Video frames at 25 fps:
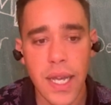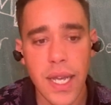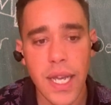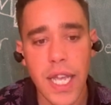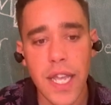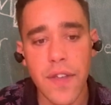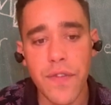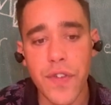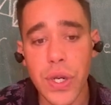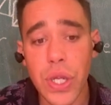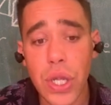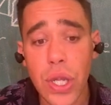
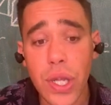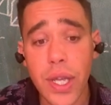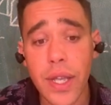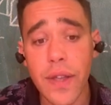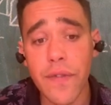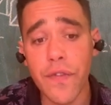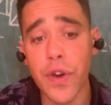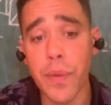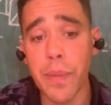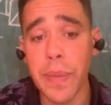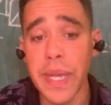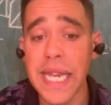If you're looking
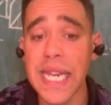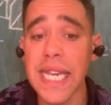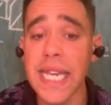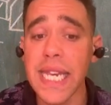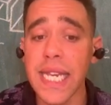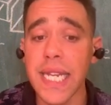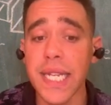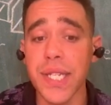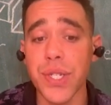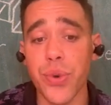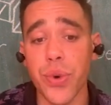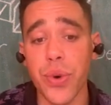for
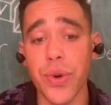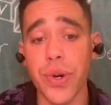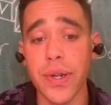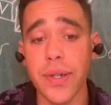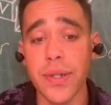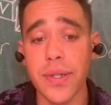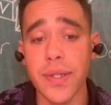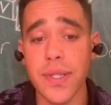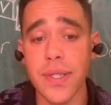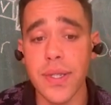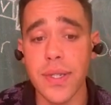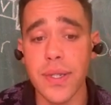BDD
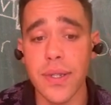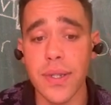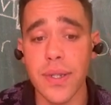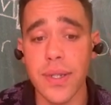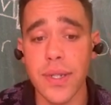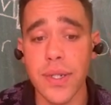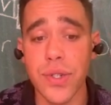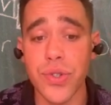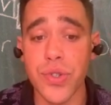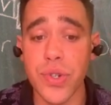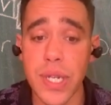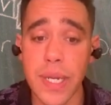tutorials,
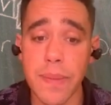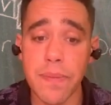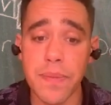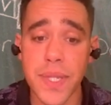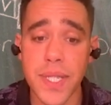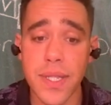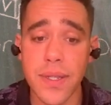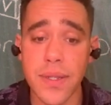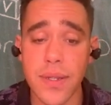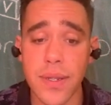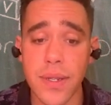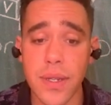
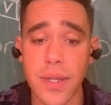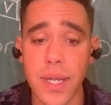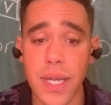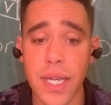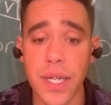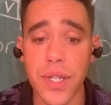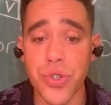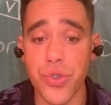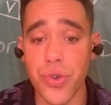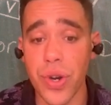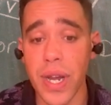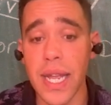tips,
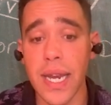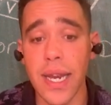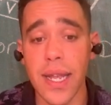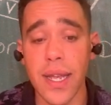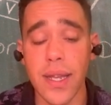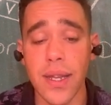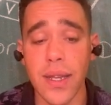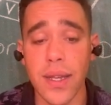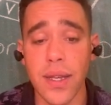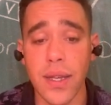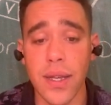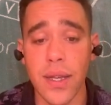and
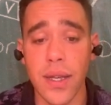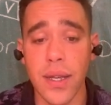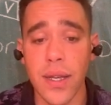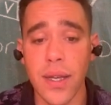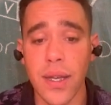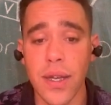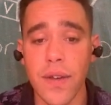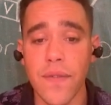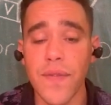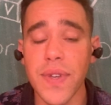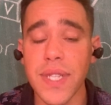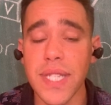training,
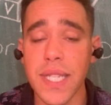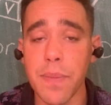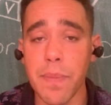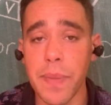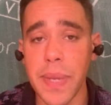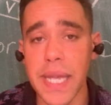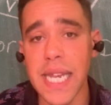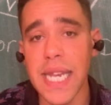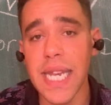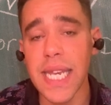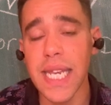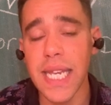visit
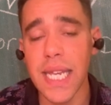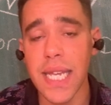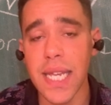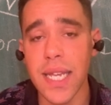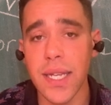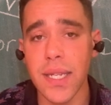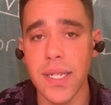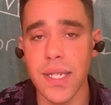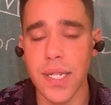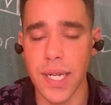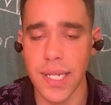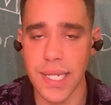
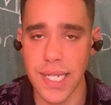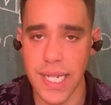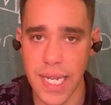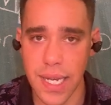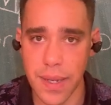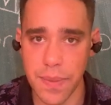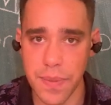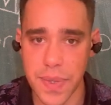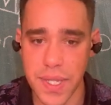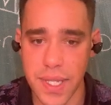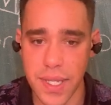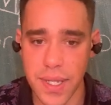
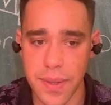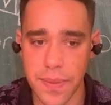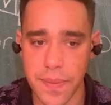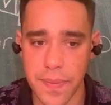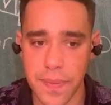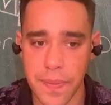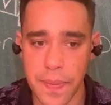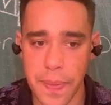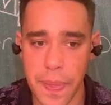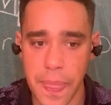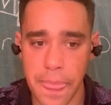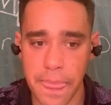bdd.tips.
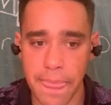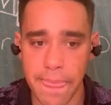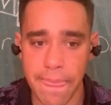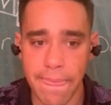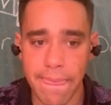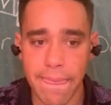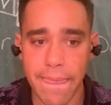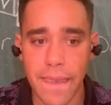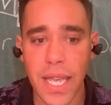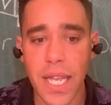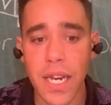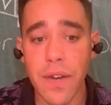
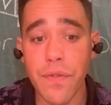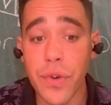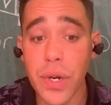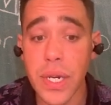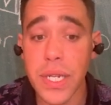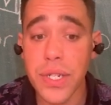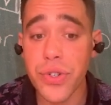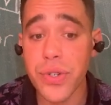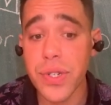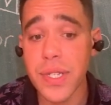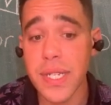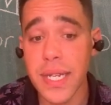And if you're
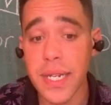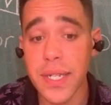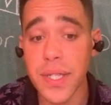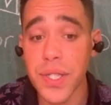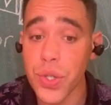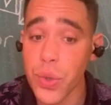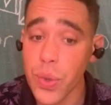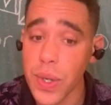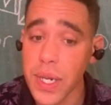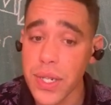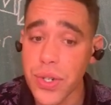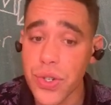interested in
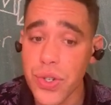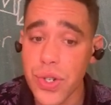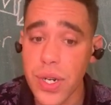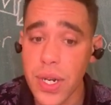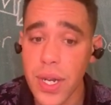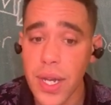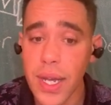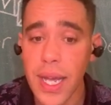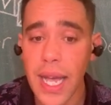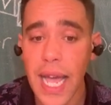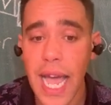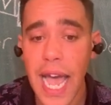Squish,
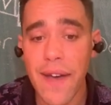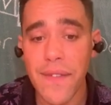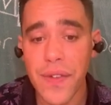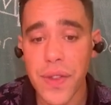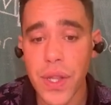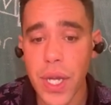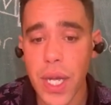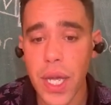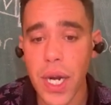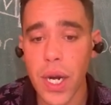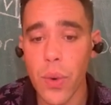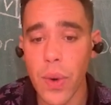have a
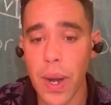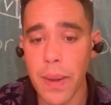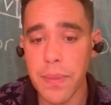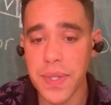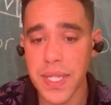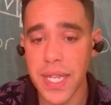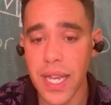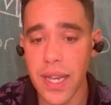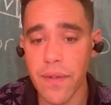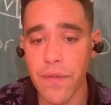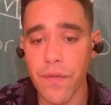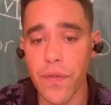look at our
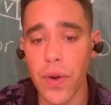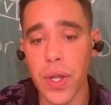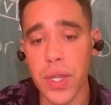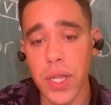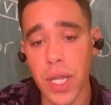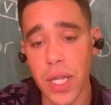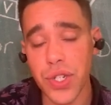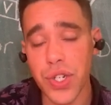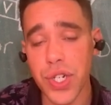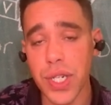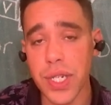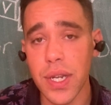website,
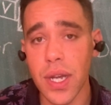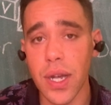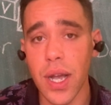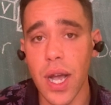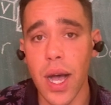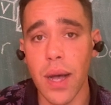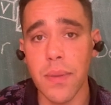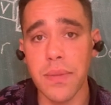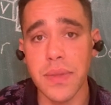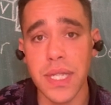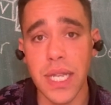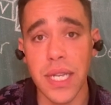
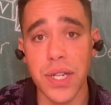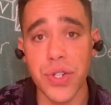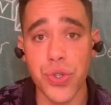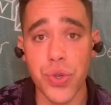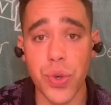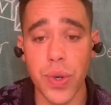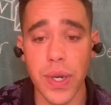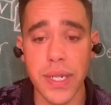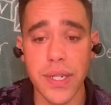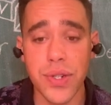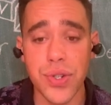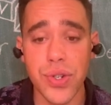
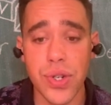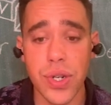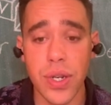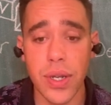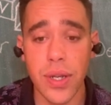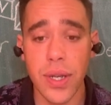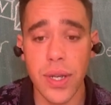froglogic.com/squish.